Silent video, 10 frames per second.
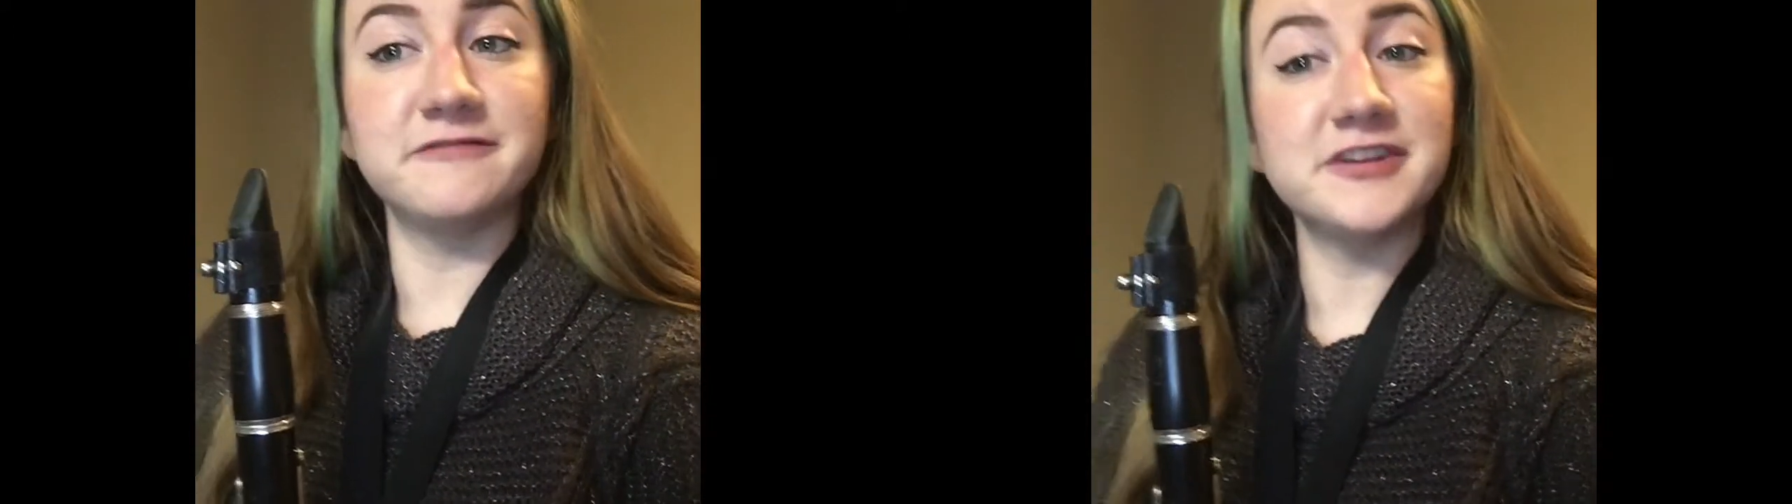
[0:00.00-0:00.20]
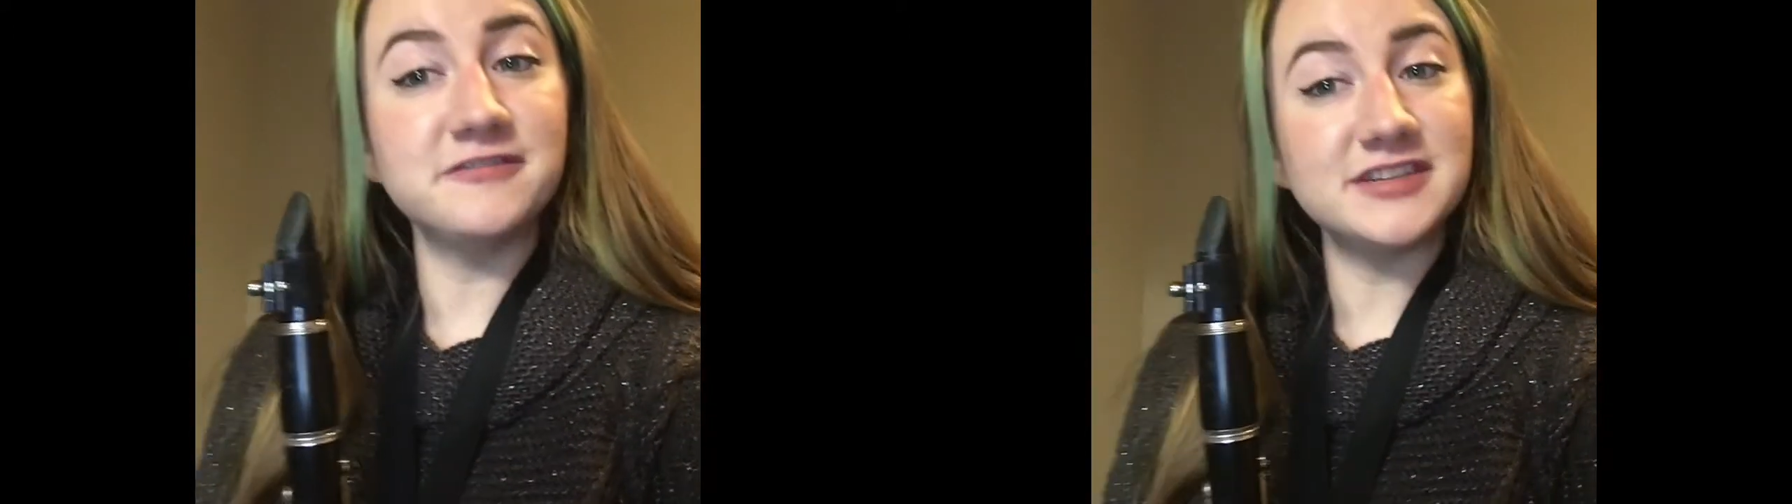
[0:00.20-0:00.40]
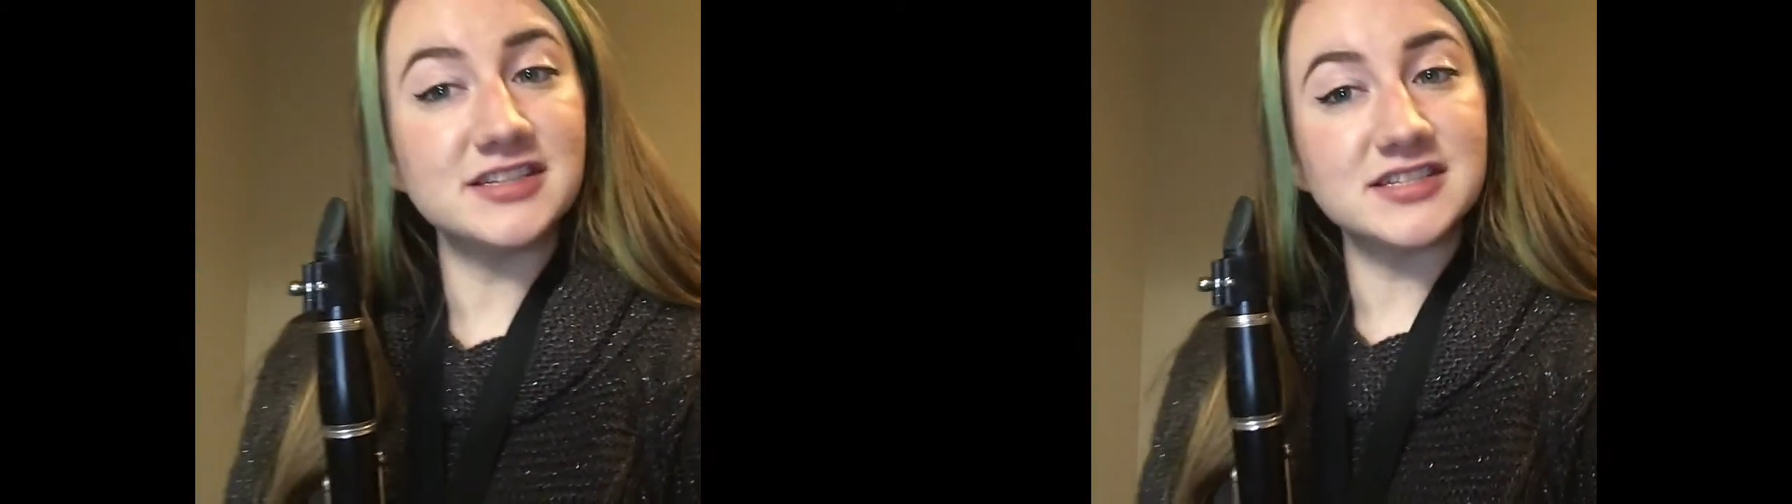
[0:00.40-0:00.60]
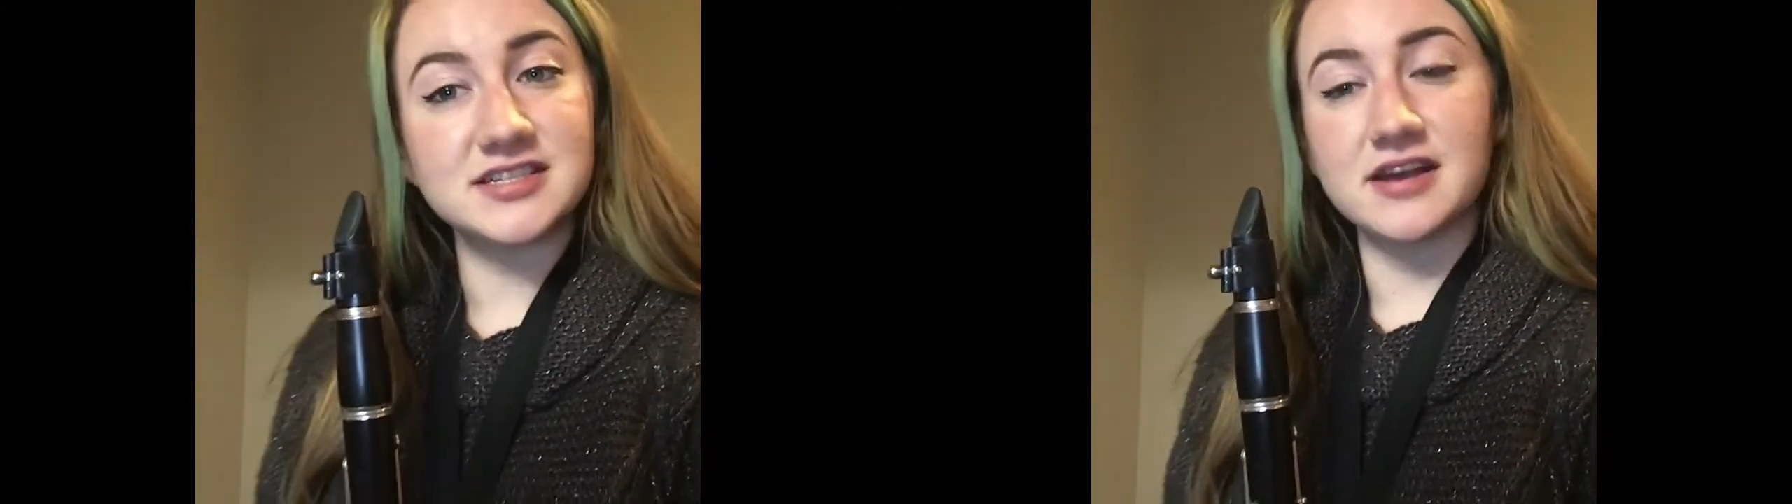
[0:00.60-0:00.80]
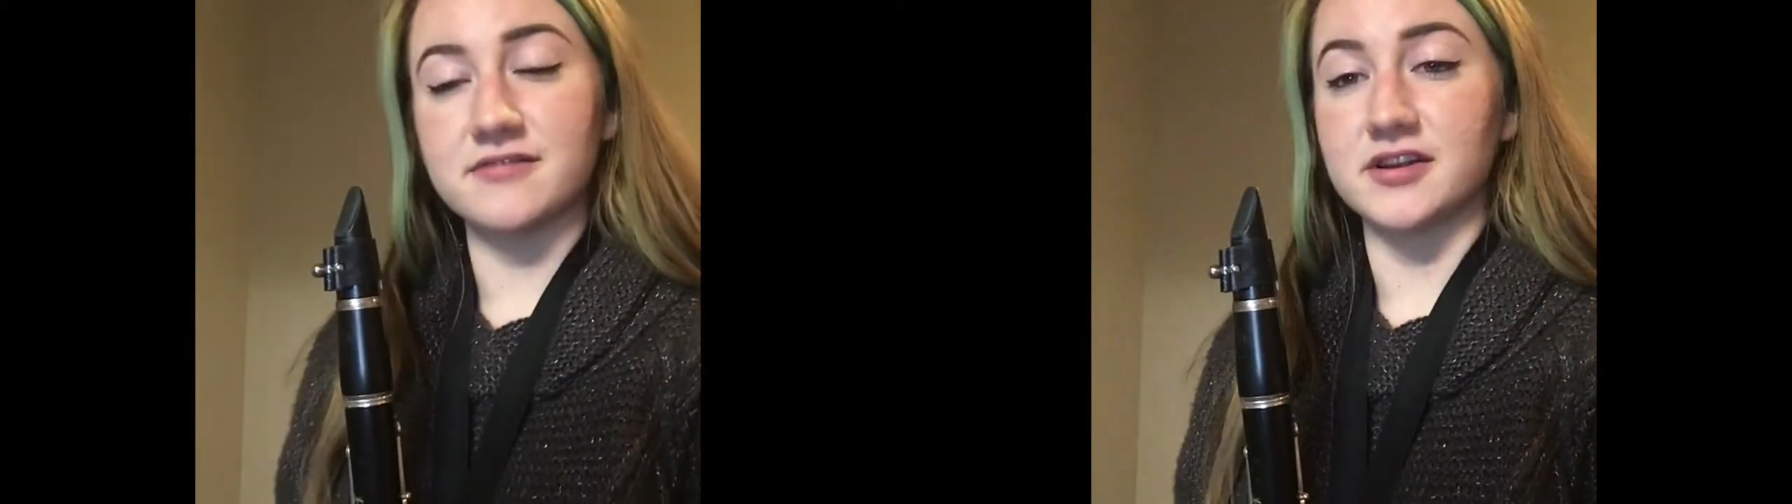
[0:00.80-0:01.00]

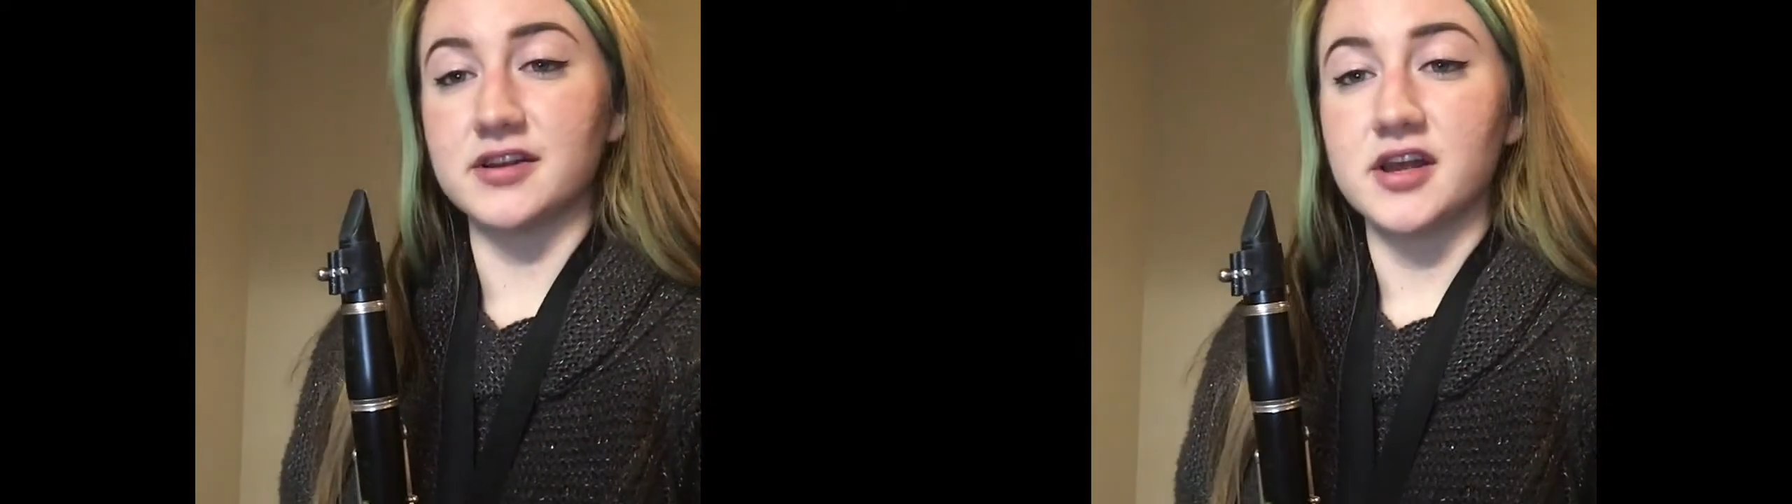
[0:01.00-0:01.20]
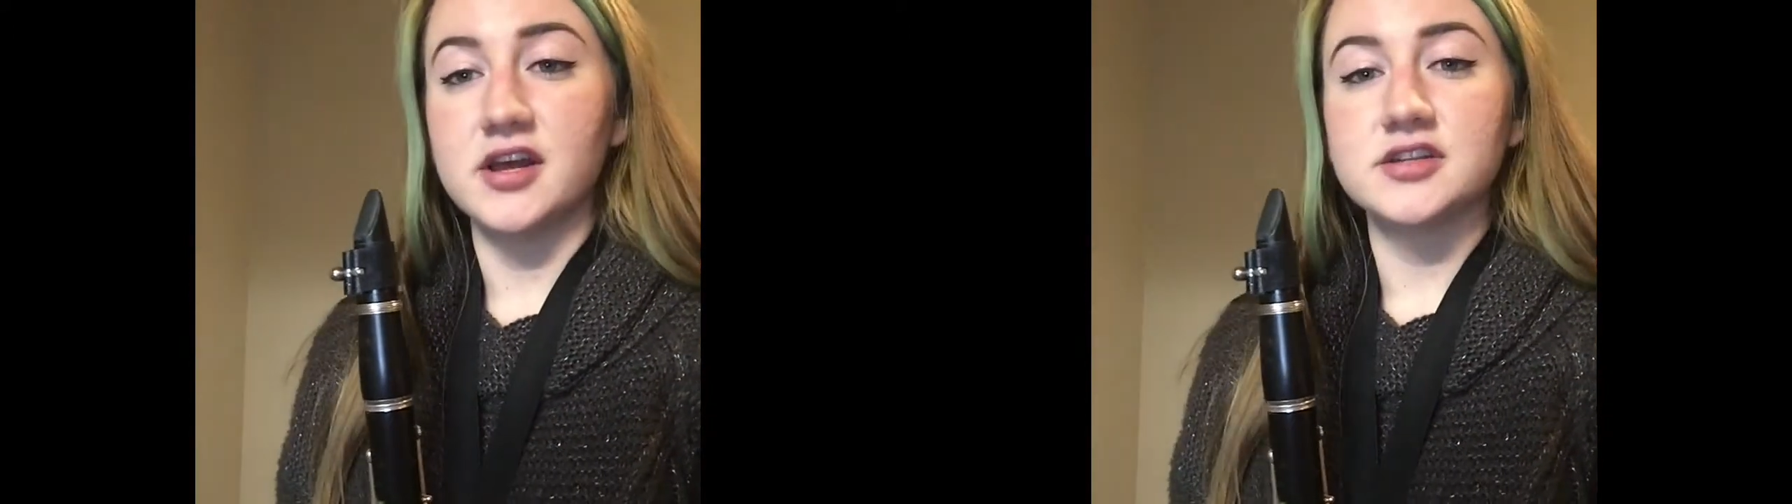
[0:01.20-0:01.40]
57.